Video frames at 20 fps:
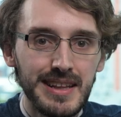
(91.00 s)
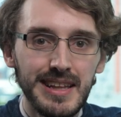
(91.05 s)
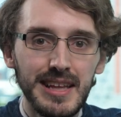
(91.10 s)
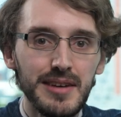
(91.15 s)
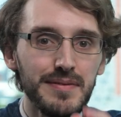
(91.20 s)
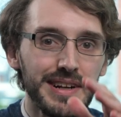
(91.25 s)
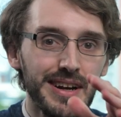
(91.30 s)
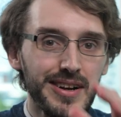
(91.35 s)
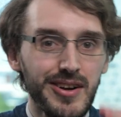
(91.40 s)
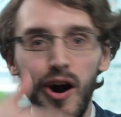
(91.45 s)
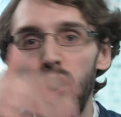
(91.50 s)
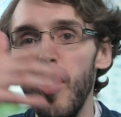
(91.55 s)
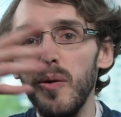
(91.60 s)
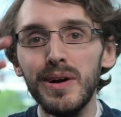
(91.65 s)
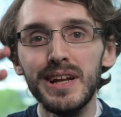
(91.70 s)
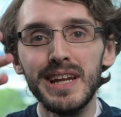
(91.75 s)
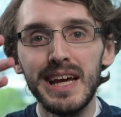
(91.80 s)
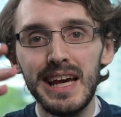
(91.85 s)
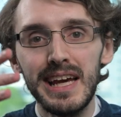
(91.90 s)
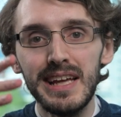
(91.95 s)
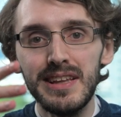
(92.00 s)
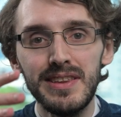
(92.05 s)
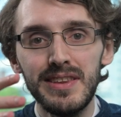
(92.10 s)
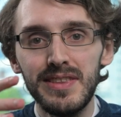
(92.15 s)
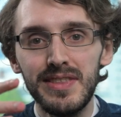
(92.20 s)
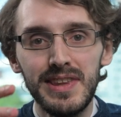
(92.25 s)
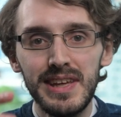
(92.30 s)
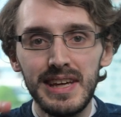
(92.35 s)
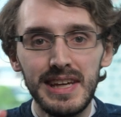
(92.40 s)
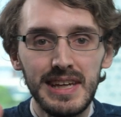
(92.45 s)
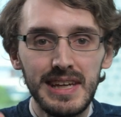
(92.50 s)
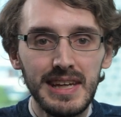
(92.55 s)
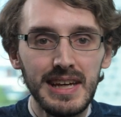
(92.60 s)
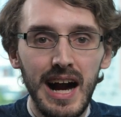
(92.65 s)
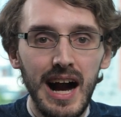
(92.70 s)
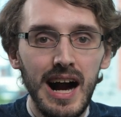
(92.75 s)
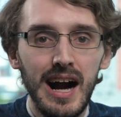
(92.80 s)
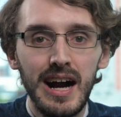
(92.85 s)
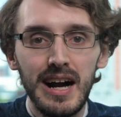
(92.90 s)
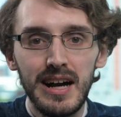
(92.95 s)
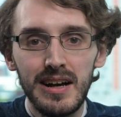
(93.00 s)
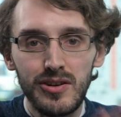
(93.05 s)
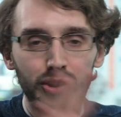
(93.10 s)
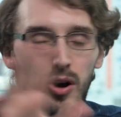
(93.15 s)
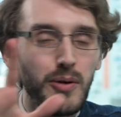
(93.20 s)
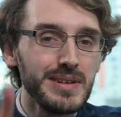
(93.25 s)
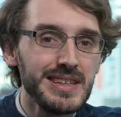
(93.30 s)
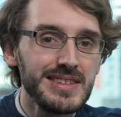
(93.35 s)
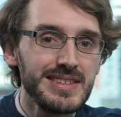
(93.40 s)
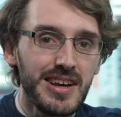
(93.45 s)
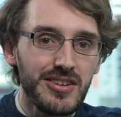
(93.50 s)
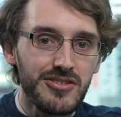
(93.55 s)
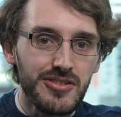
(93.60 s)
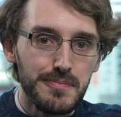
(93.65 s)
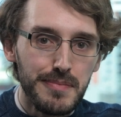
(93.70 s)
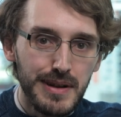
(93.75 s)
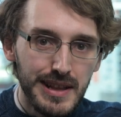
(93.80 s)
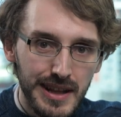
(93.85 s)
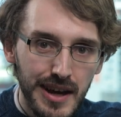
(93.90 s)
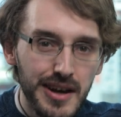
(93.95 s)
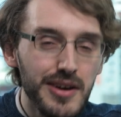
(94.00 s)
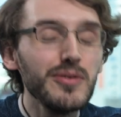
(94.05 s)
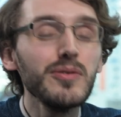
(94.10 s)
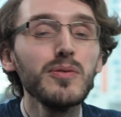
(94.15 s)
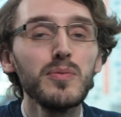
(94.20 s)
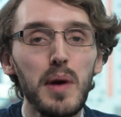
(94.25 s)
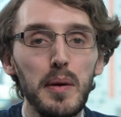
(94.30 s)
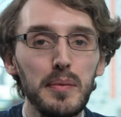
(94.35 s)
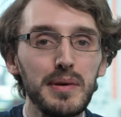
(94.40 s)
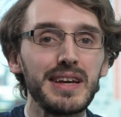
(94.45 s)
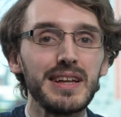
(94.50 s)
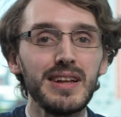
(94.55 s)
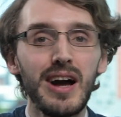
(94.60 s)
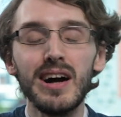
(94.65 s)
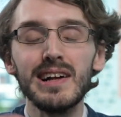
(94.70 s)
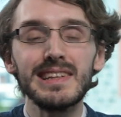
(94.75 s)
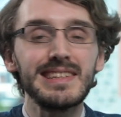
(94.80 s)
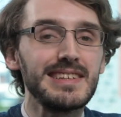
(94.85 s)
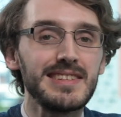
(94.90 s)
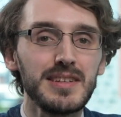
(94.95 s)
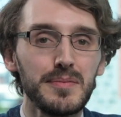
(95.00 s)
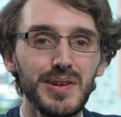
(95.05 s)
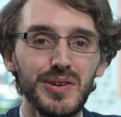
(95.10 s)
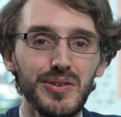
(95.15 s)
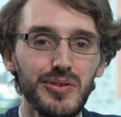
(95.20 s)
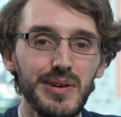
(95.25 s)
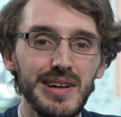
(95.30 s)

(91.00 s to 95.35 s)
leaving a comment in the comments section below where we can answer some of your